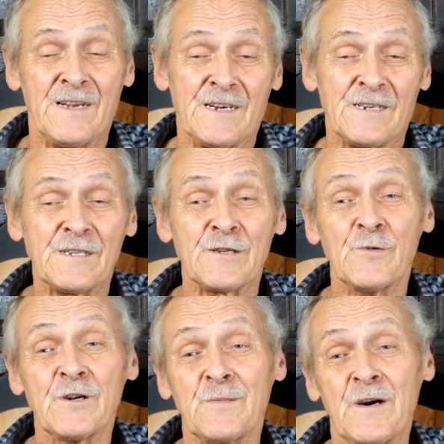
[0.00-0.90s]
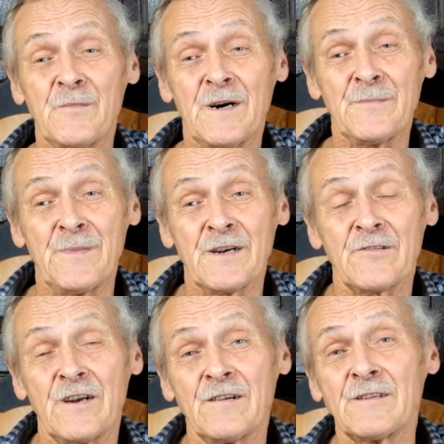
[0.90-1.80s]
Just a word about my
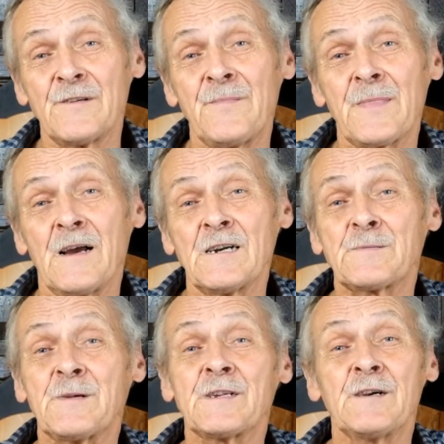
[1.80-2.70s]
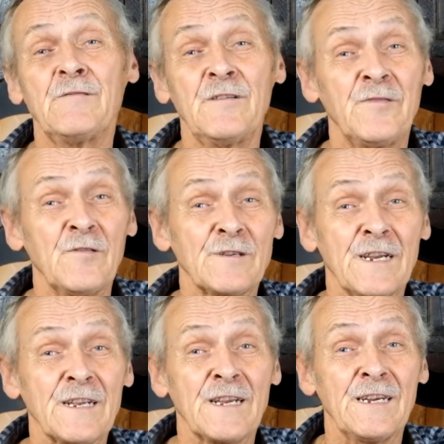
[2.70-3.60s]
background. I spent over four
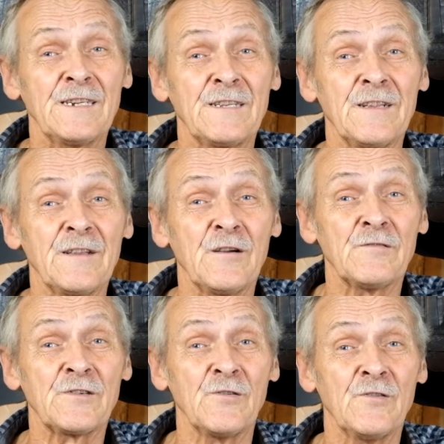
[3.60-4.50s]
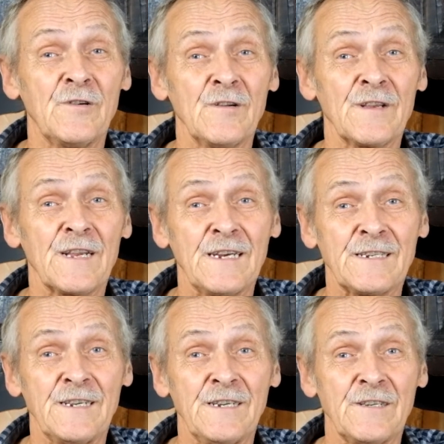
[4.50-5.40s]
decades in the offshore oil and
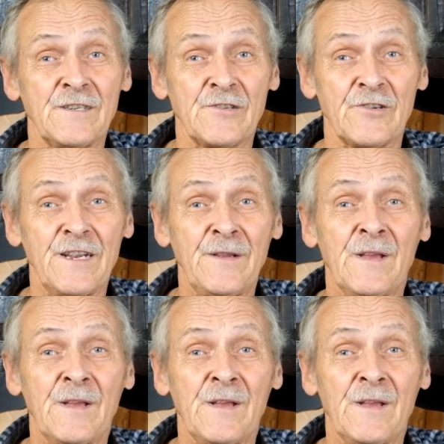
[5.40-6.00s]
gas industry,